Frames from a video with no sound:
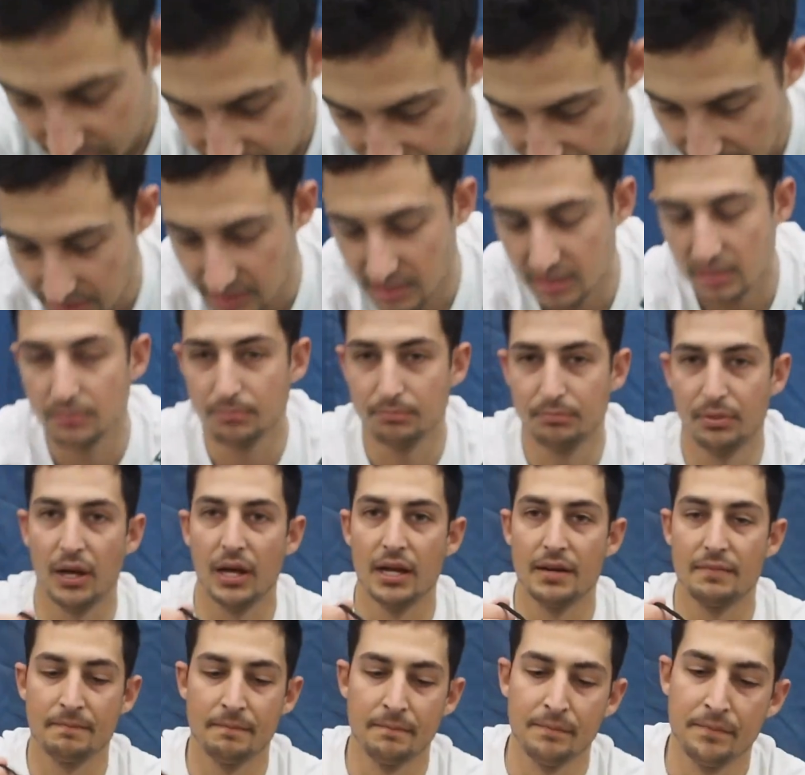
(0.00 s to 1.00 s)
sense,
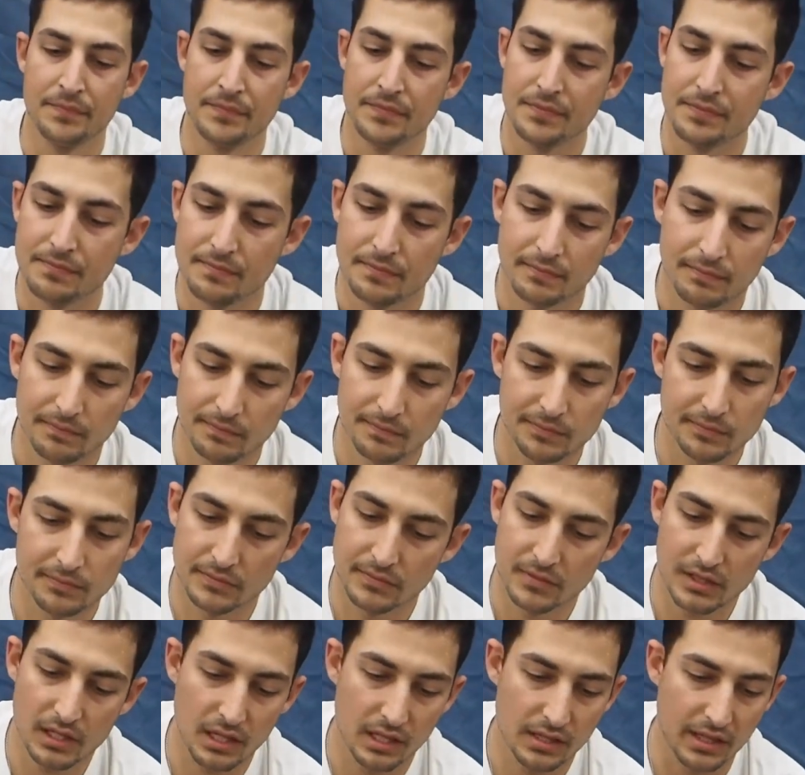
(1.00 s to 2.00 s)
but
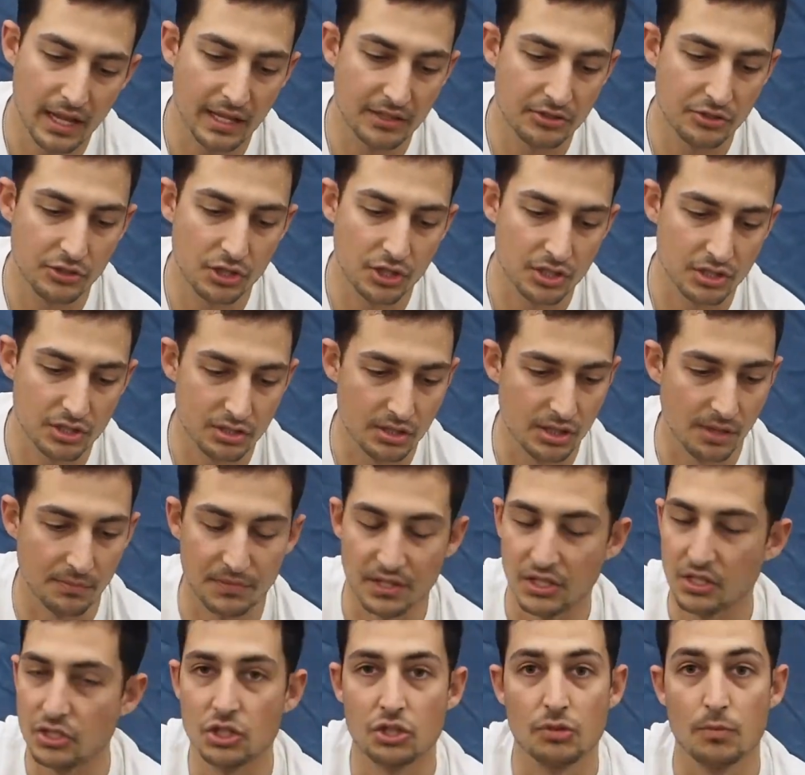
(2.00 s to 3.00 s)
that's just
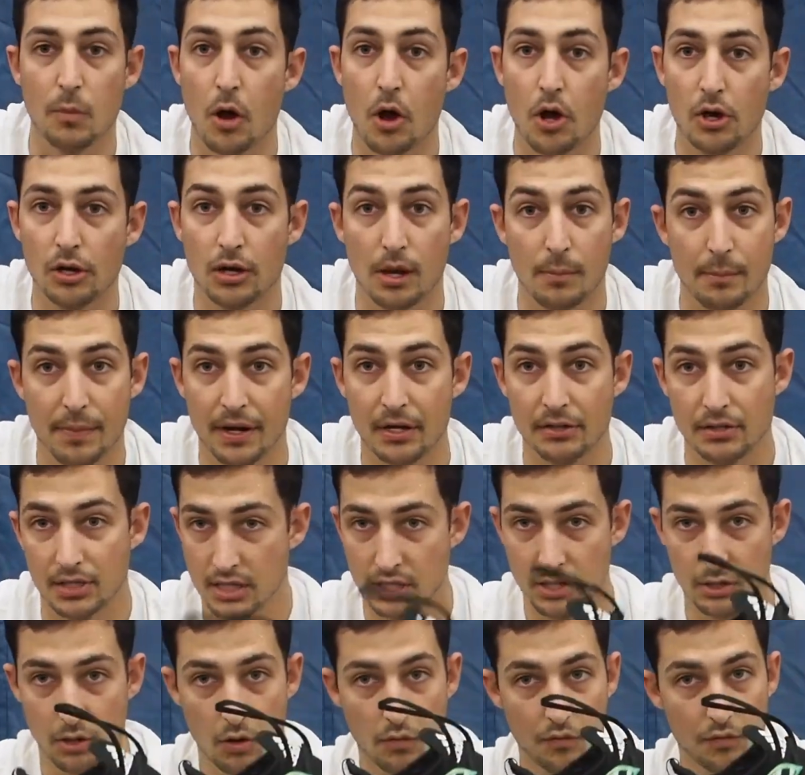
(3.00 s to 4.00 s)
something small compared to
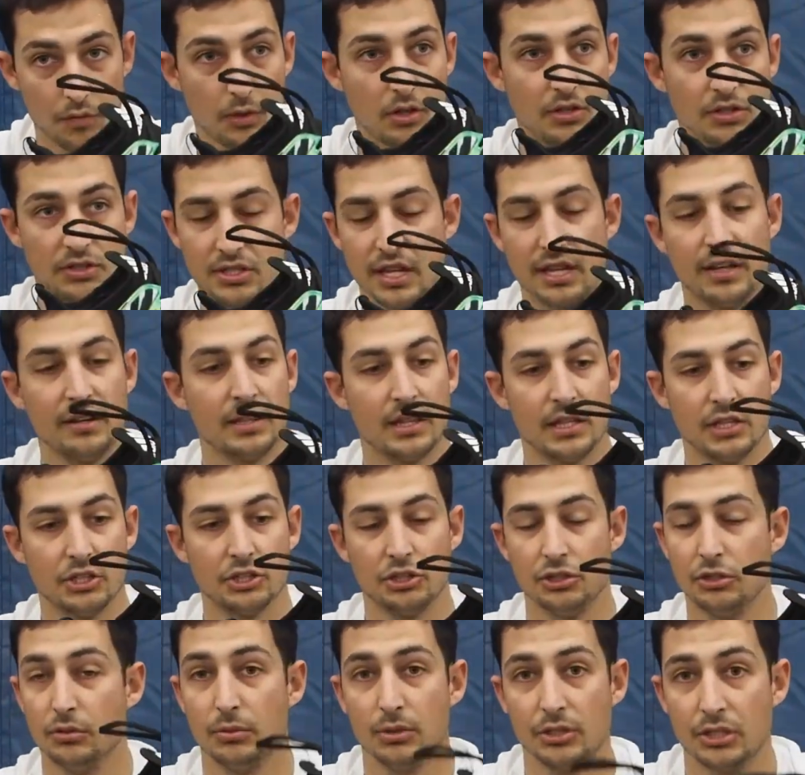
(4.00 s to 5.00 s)
the overall state of the
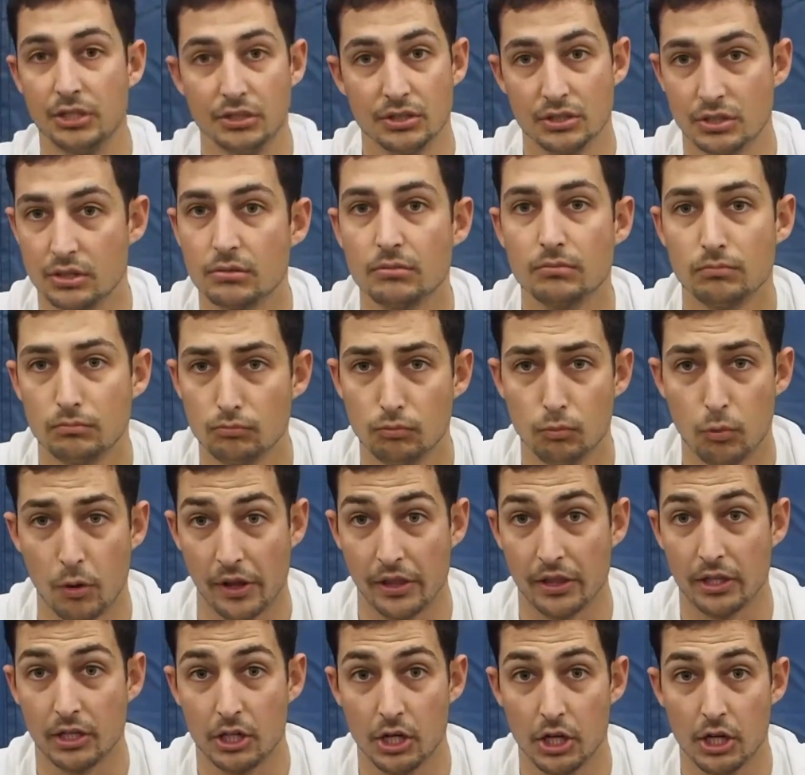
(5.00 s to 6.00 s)
shoe, which is
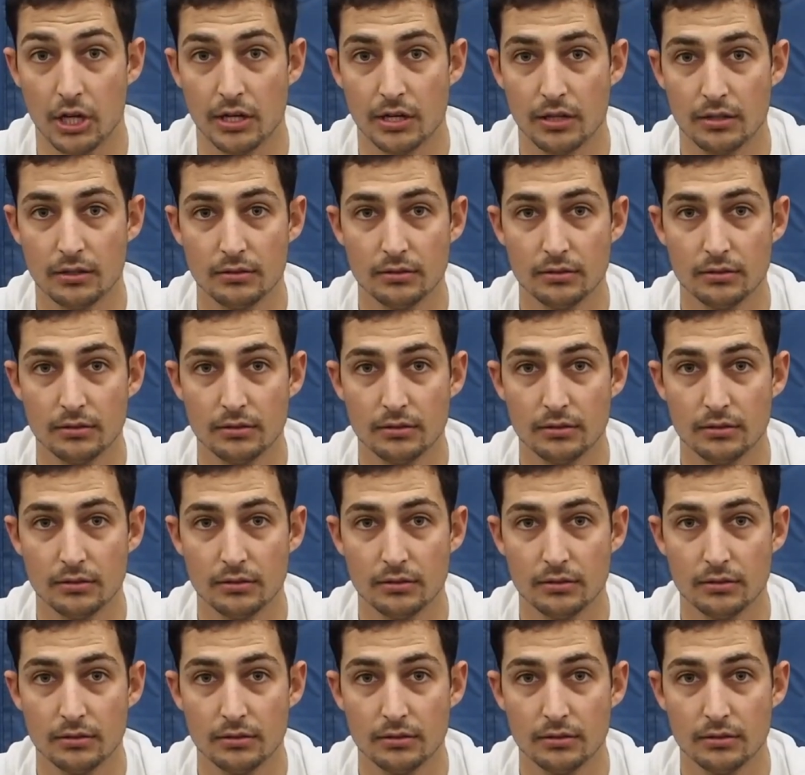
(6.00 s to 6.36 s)
really good.